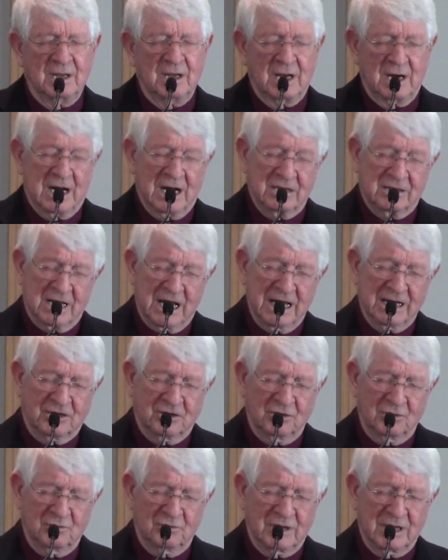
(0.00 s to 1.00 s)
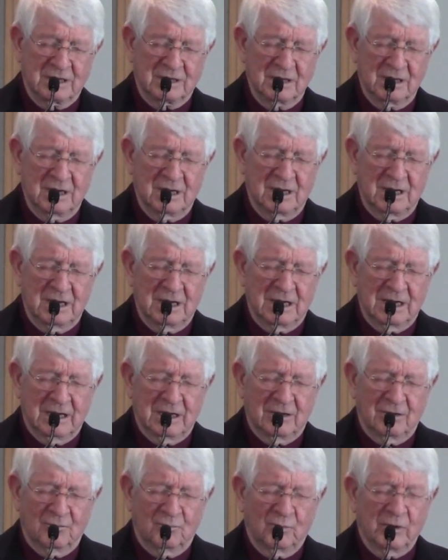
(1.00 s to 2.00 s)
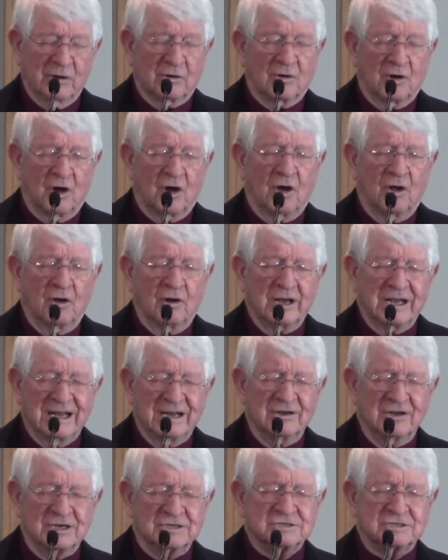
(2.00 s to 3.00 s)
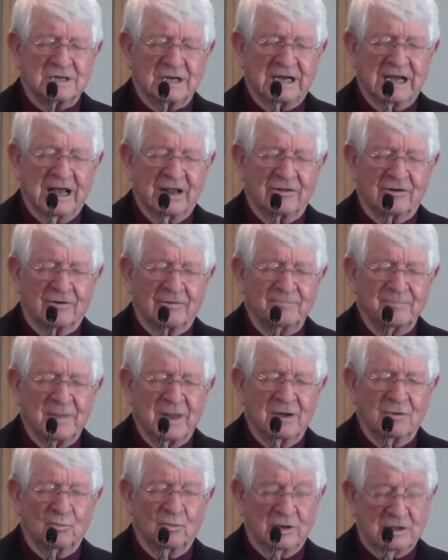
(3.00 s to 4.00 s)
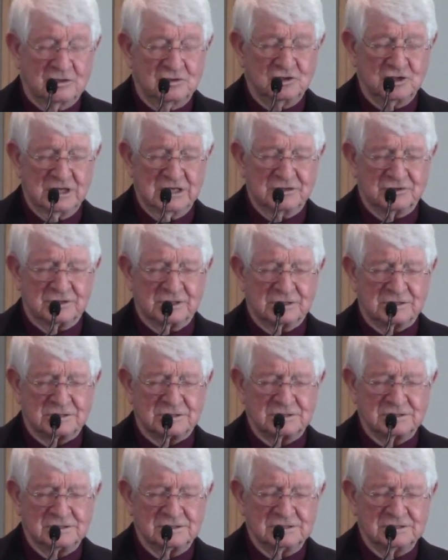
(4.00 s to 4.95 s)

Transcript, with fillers: And I thank you that we are all in this together with Jesus